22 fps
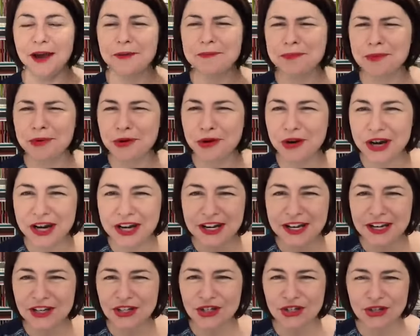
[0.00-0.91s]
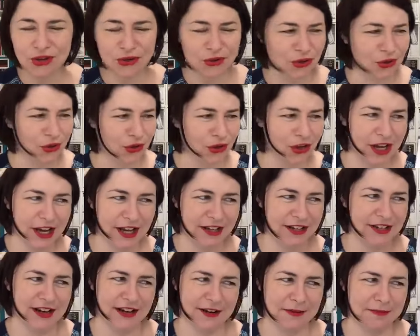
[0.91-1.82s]
I'm pretty sure
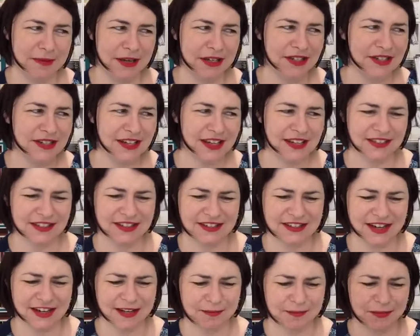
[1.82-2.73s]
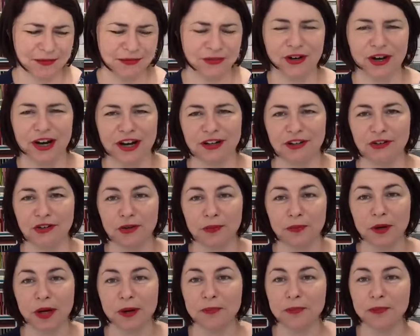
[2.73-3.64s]
I, I meant to get the date before I had a
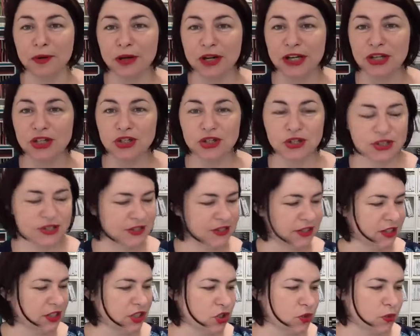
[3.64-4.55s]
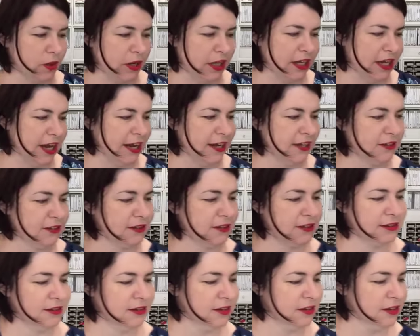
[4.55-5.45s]
look, but I'm pretty sure it's like the 28th
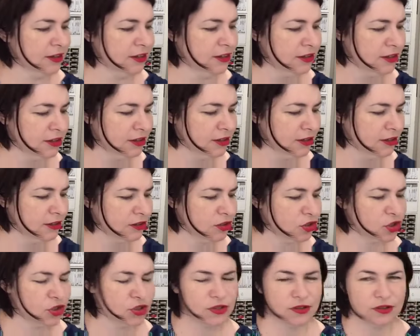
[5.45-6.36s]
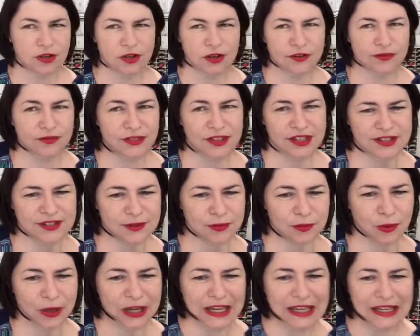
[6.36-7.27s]
of
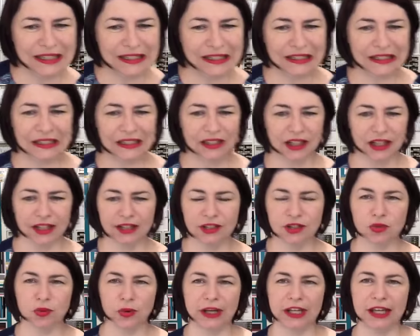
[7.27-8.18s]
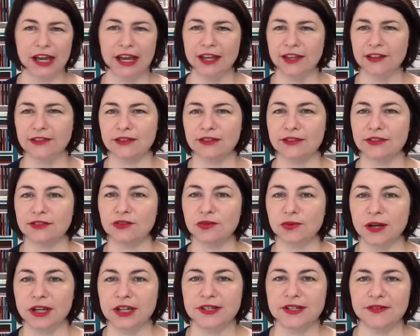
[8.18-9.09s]
this week, like 28th,
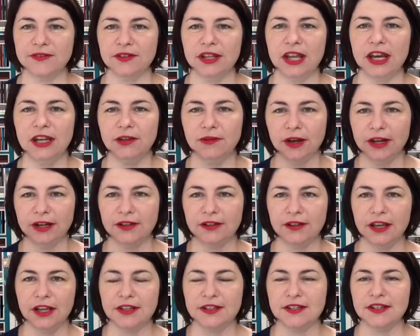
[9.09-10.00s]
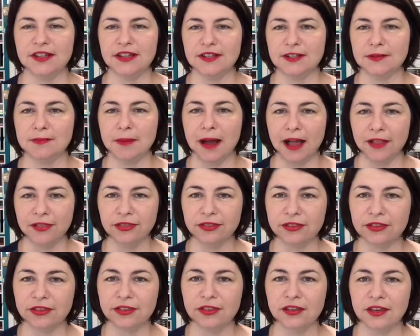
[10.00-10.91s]
27th. Anyway, it's this
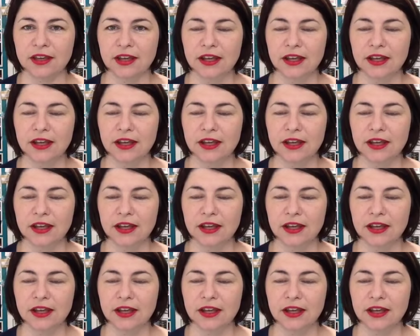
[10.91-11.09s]
month.